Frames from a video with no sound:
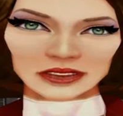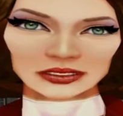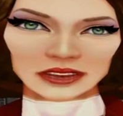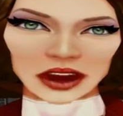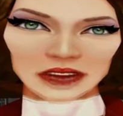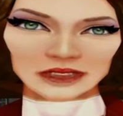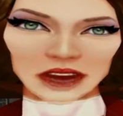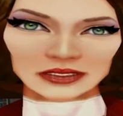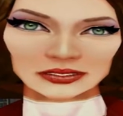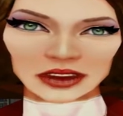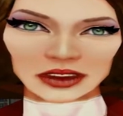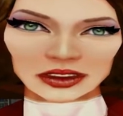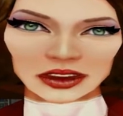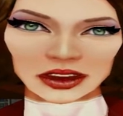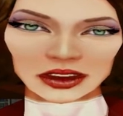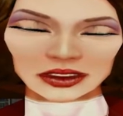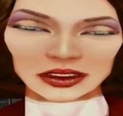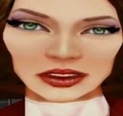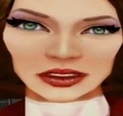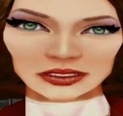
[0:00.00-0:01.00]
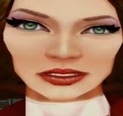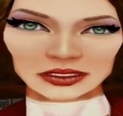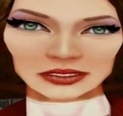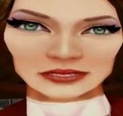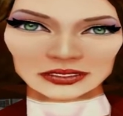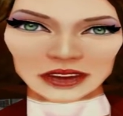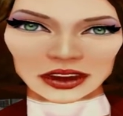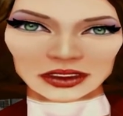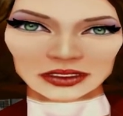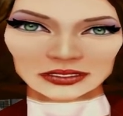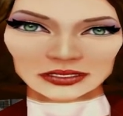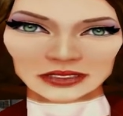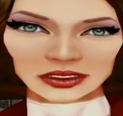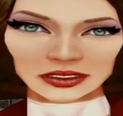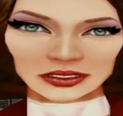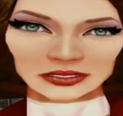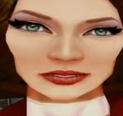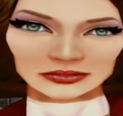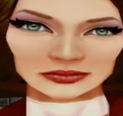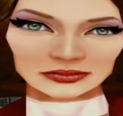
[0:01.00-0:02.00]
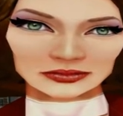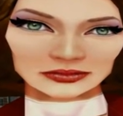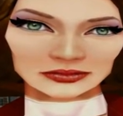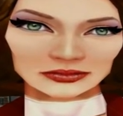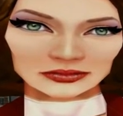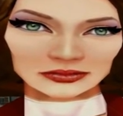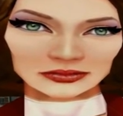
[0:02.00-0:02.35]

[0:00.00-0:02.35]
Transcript: The regal finale is his calling card.